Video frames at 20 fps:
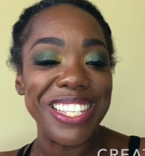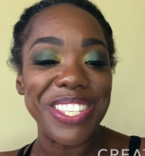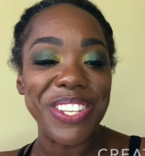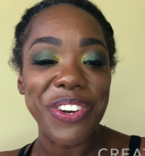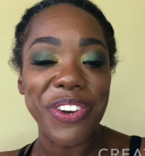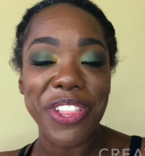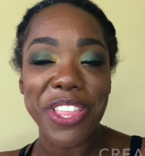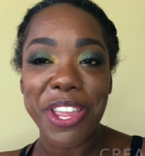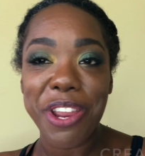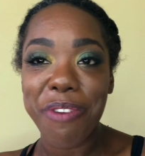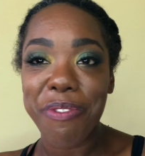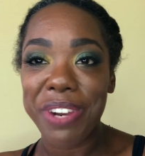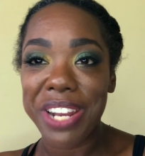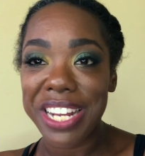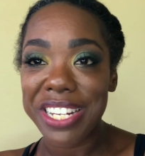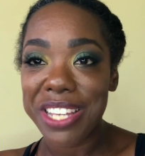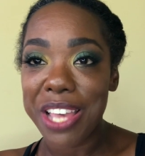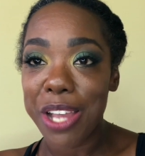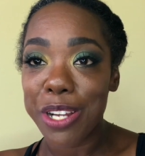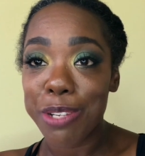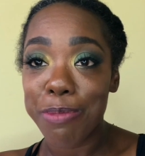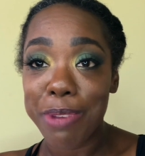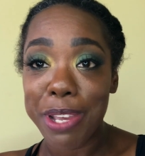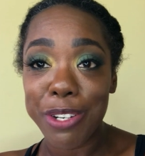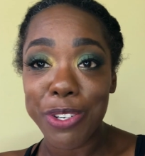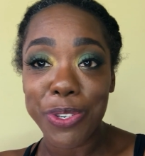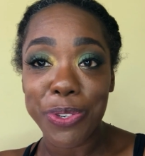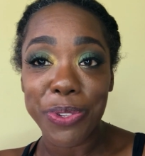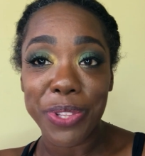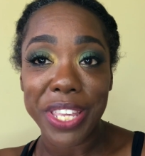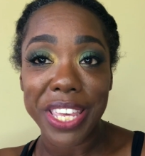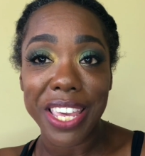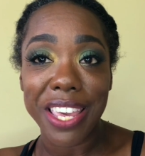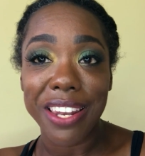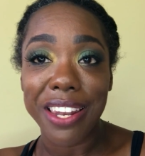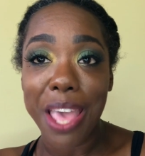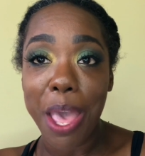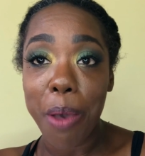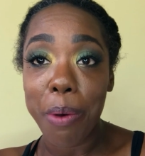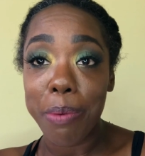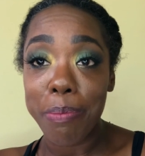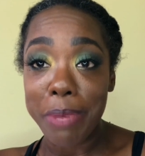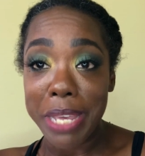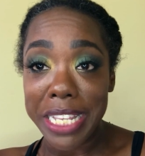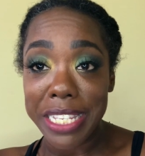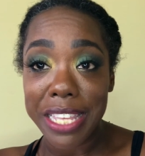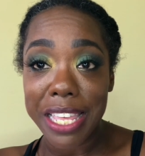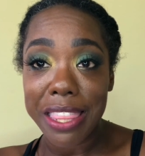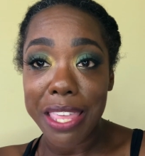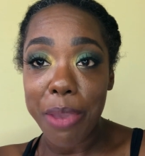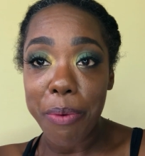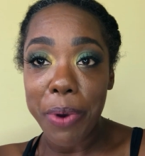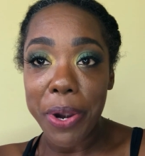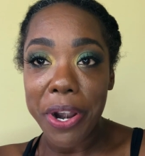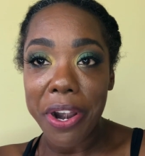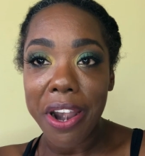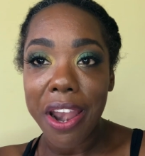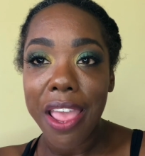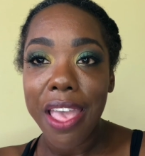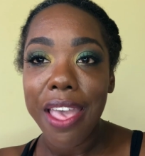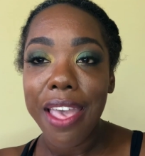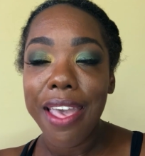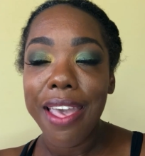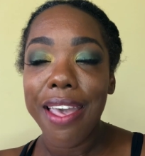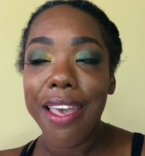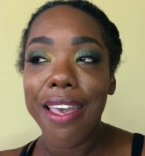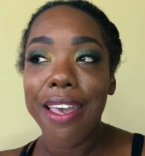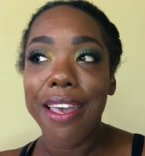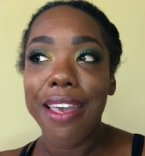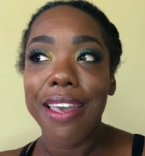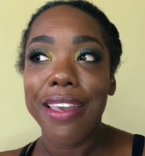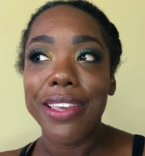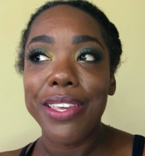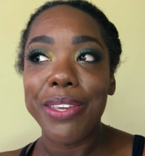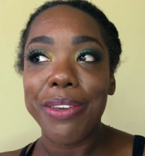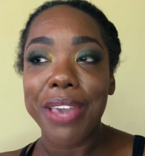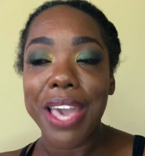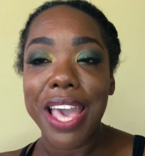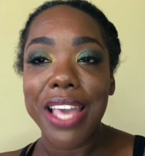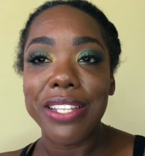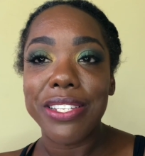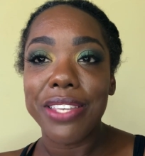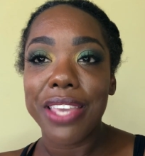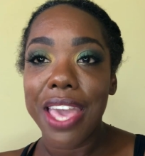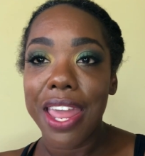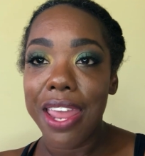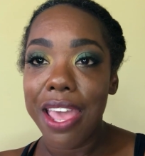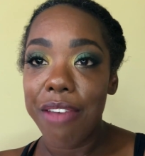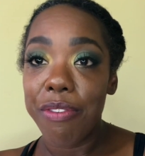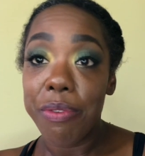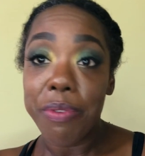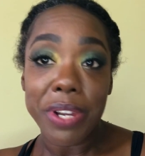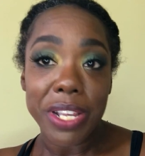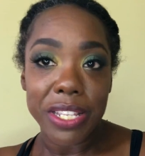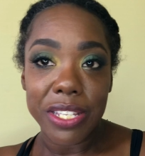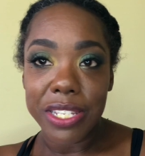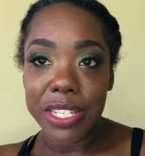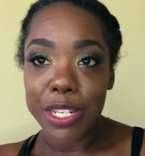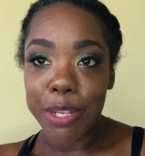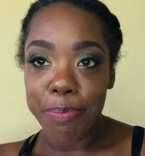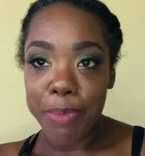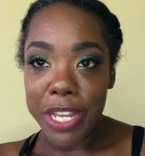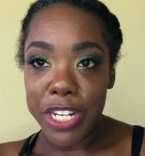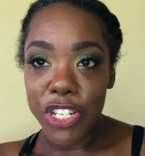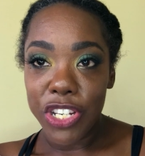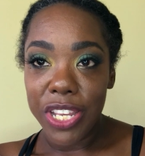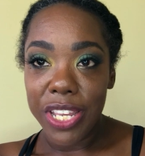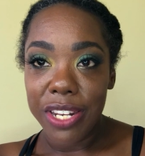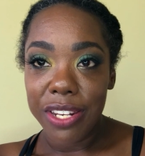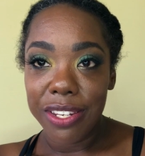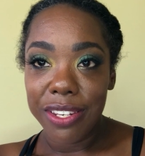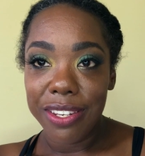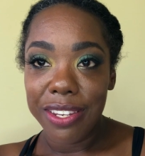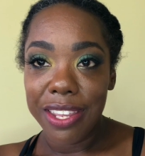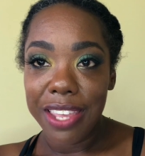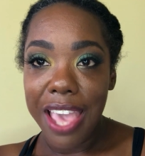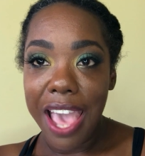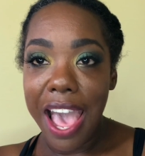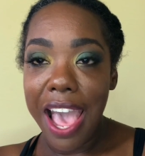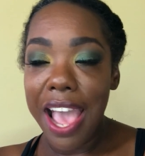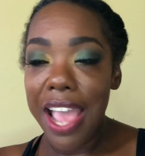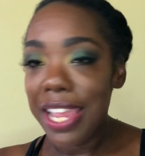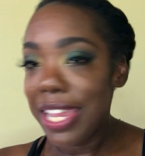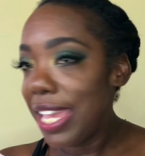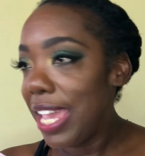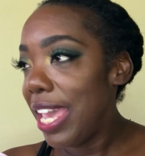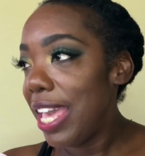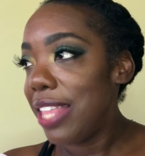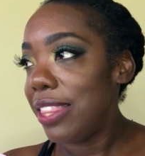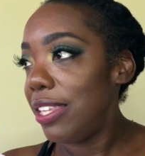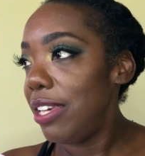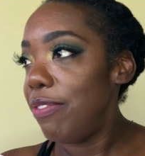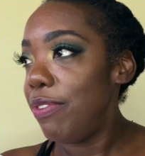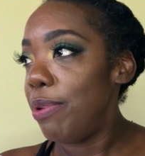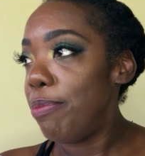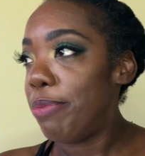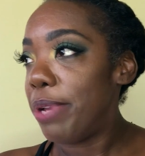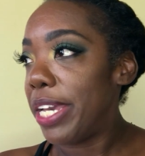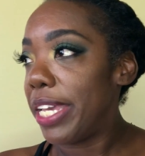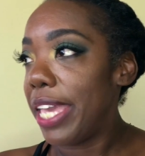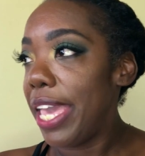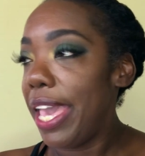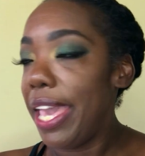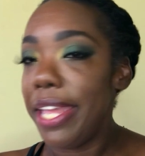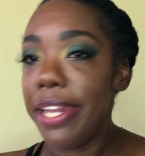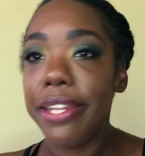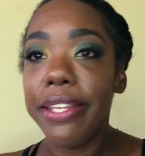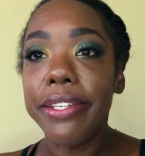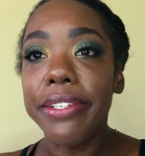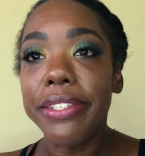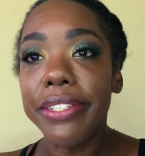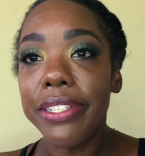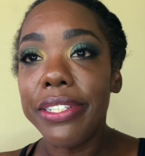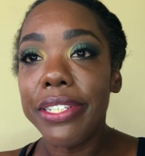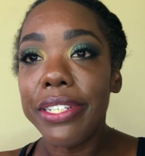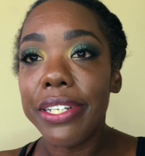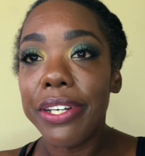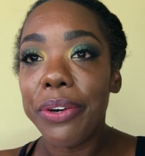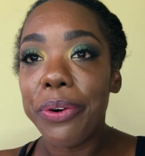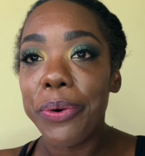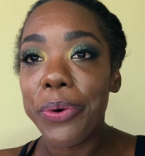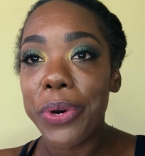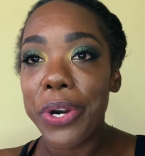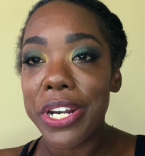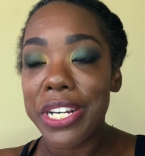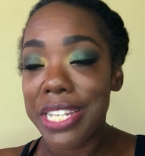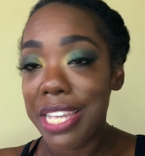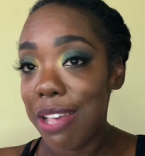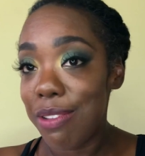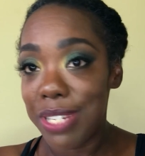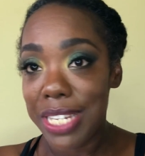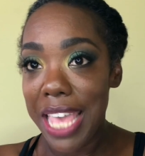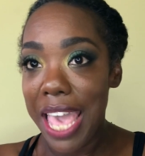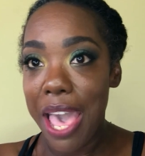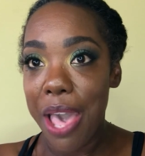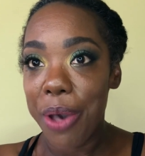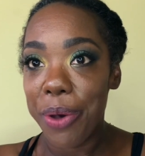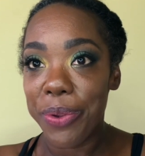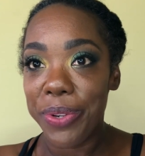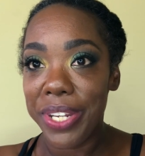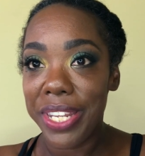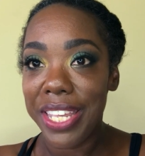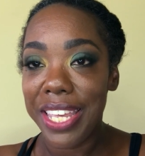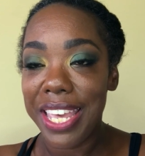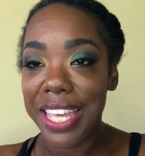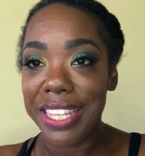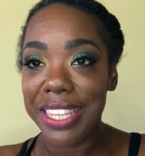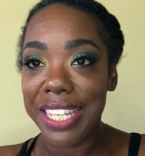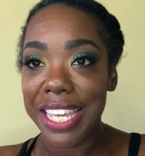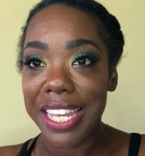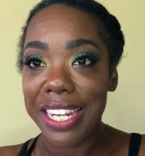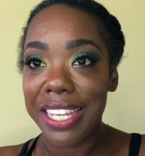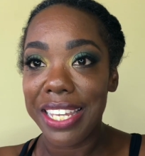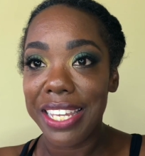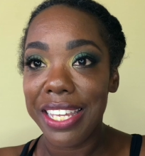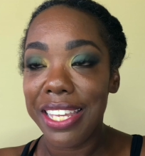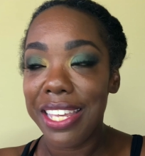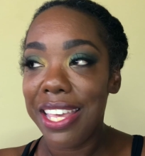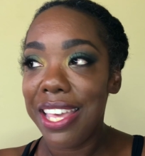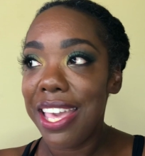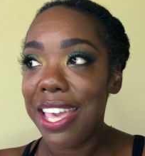this earlier when I talked about Trulia and how amazing they were. You guys, you gotta have a realistic budget. I can't live in Buckhead or downtown Atlanta